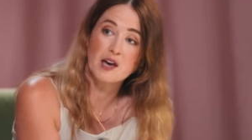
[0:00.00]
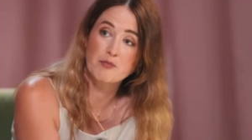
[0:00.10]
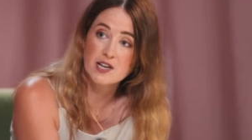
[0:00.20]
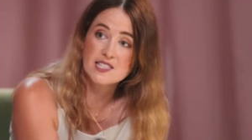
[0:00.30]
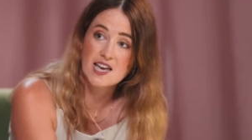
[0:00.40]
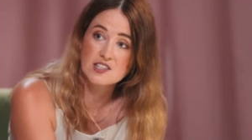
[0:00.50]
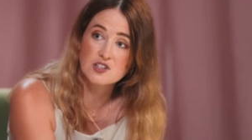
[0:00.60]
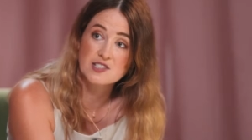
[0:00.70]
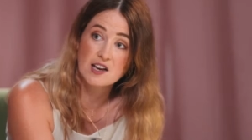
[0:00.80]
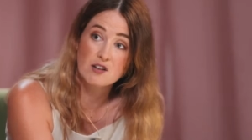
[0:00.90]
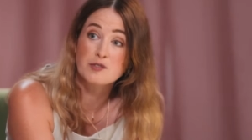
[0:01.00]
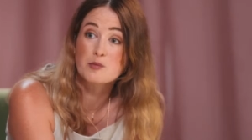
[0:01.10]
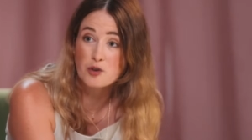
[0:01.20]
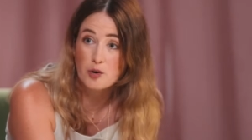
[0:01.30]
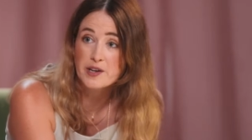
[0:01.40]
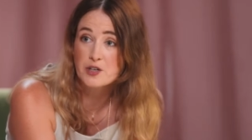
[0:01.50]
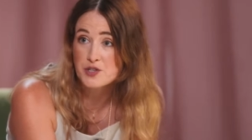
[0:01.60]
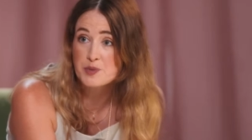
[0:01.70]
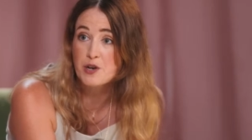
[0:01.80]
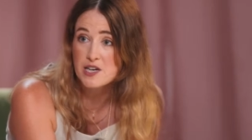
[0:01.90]
that breast cancer cell from growing or
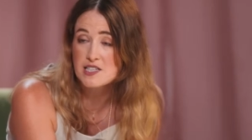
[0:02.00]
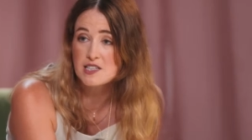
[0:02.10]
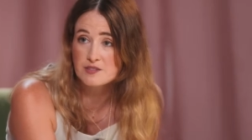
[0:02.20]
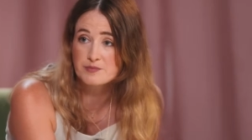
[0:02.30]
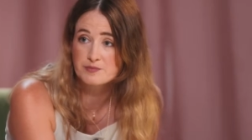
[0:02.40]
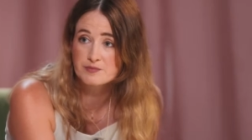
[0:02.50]
spreading.